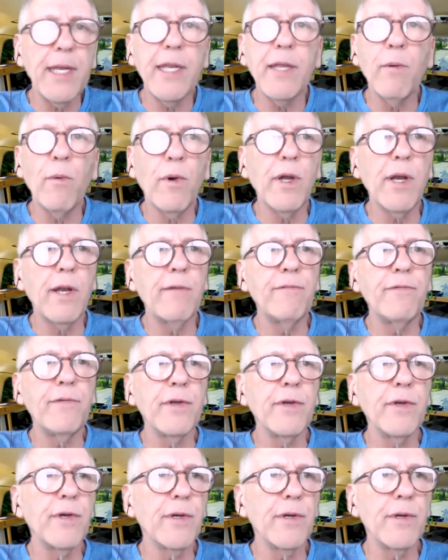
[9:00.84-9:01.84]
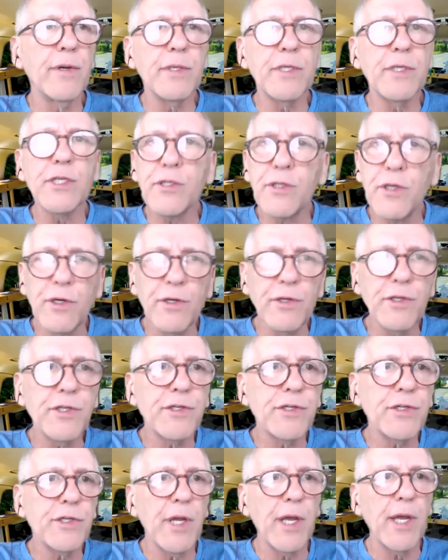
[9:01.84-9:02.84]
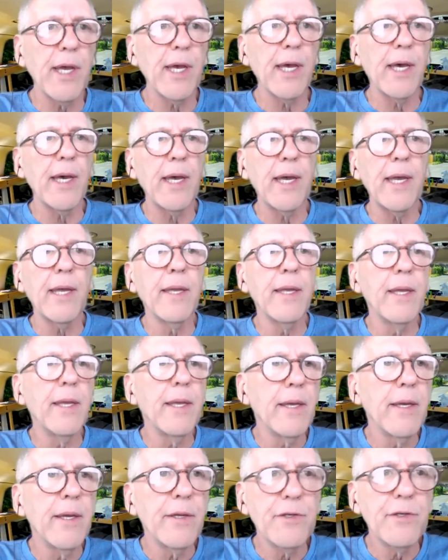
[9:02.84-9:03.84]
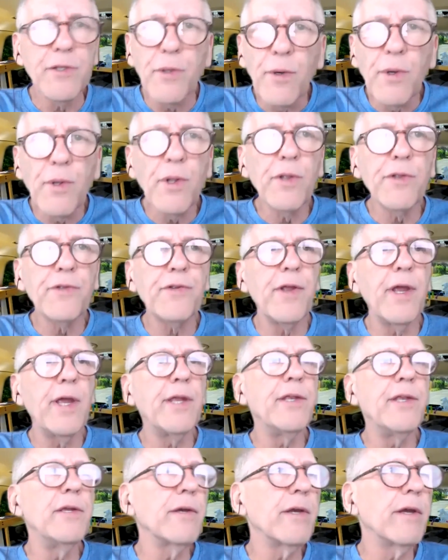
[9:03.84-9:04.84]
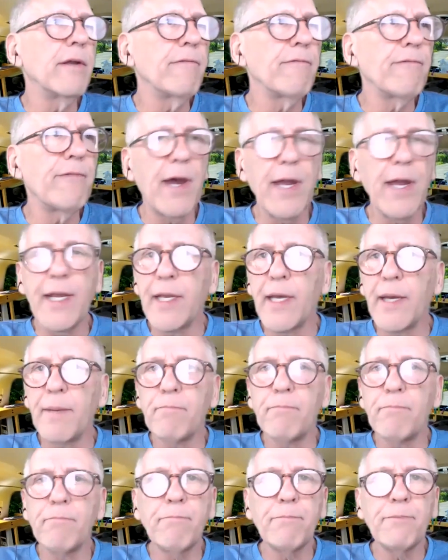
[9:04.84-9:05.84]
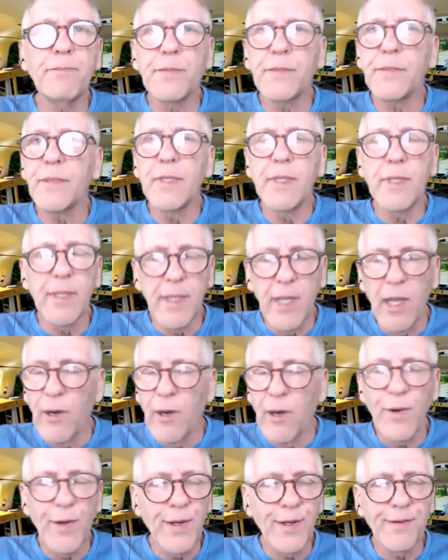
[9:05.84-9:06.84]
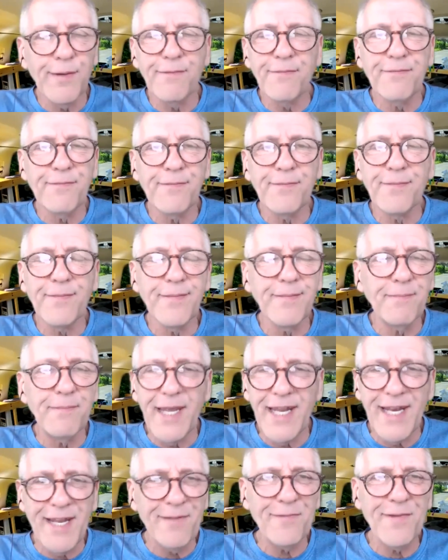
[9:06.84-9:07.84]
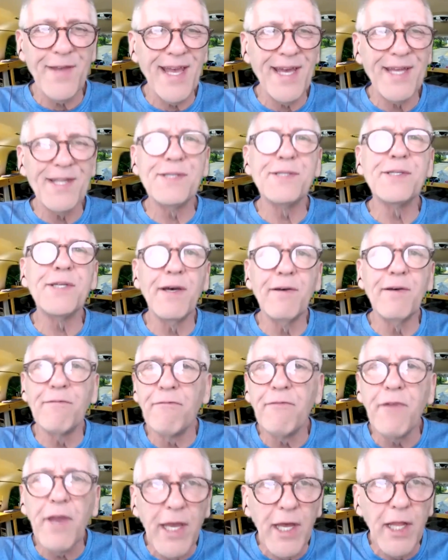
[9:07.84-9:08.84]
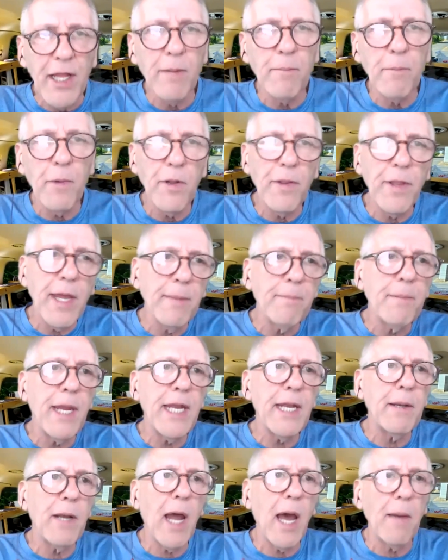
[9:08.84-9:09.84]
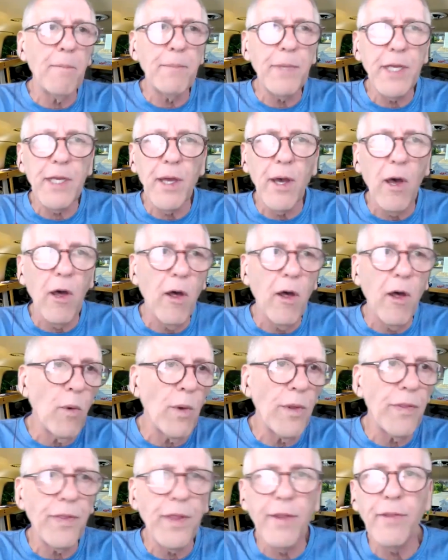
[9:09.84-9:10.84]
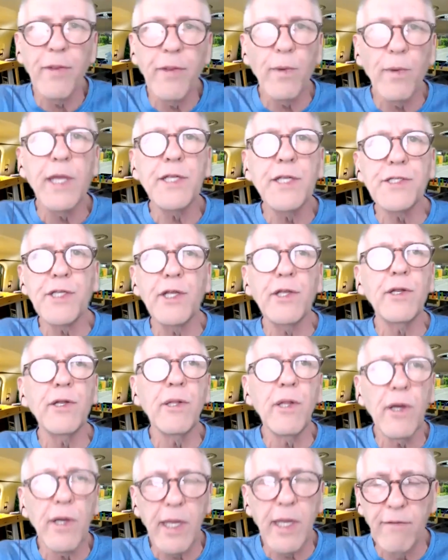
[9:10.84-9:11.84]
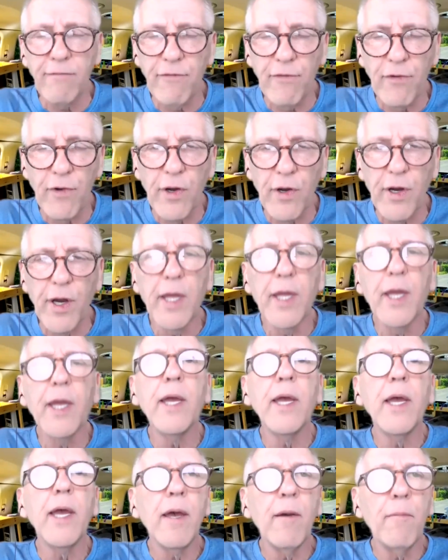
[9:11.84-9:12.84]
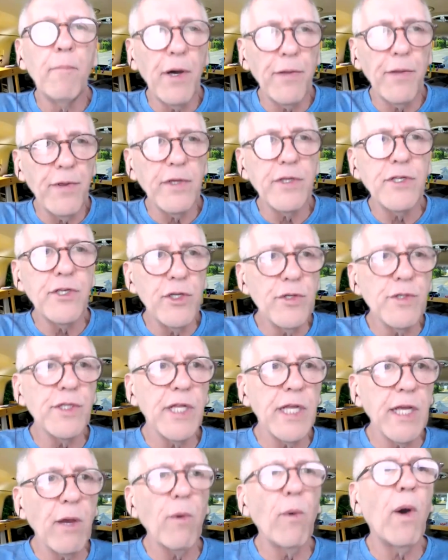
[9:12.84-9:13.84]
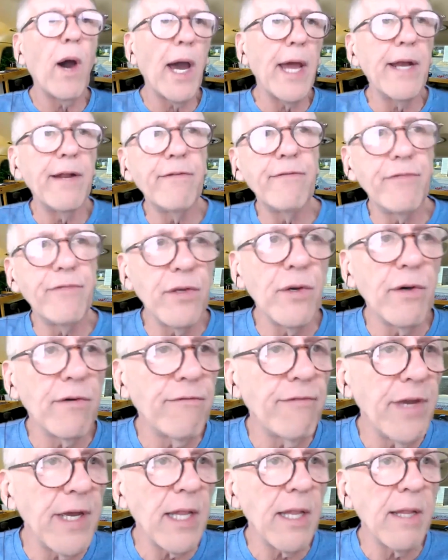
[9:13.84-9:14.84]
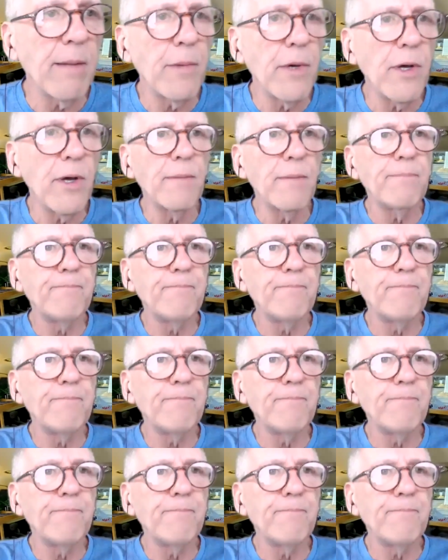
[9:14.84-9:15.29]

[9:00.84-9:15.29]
one of your search tools and you can find a load of minivans available. They may not be all within the range that you're looking for, but there's usually quite a few available.